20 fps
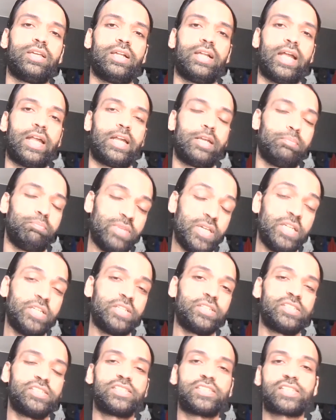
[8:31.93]
And
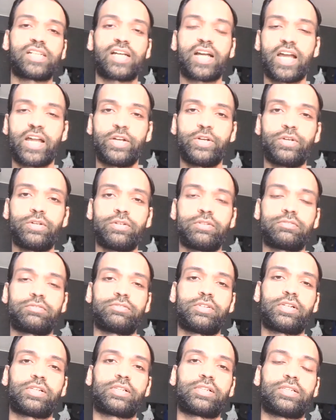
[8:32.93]
maize is a kind of
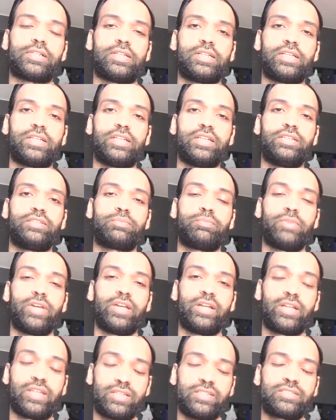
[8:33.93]

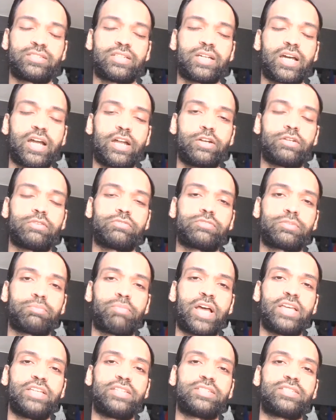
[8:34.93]
it's a kind of
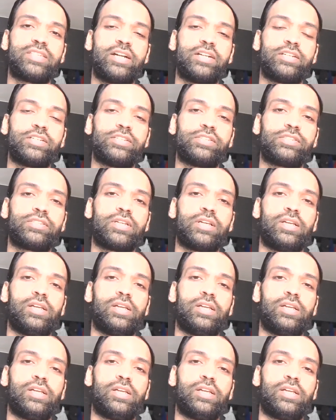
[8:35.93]
spice that is